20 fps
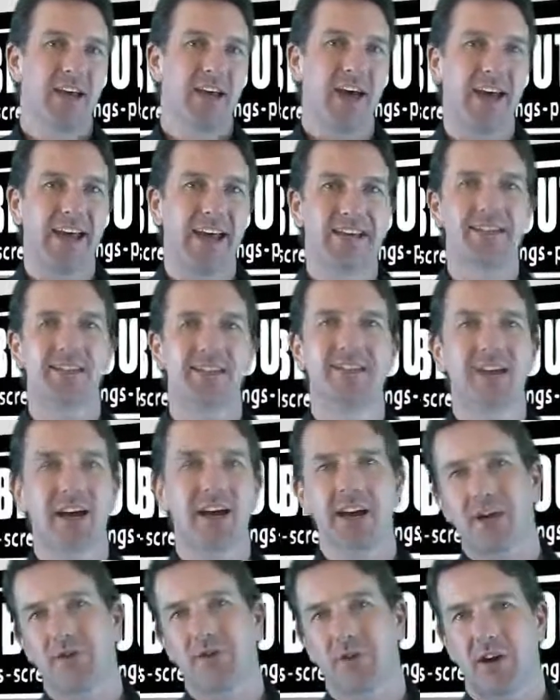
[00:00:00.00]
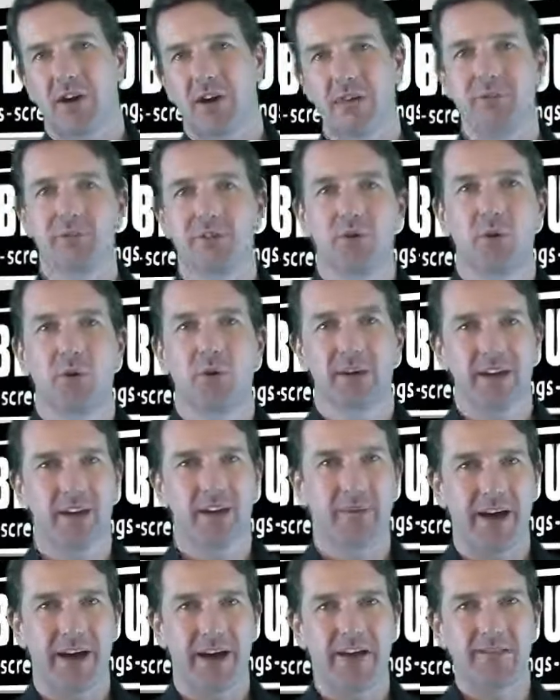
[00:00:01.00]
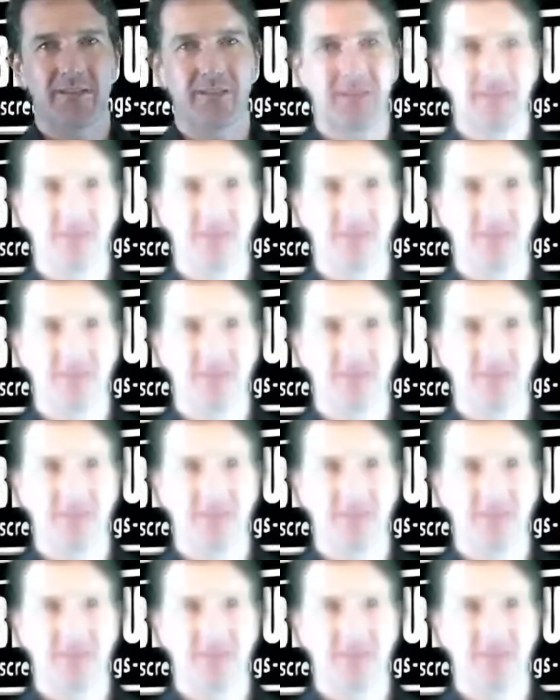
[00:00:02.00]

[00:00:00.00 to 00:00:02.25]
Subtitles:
and today I'm going to be talking about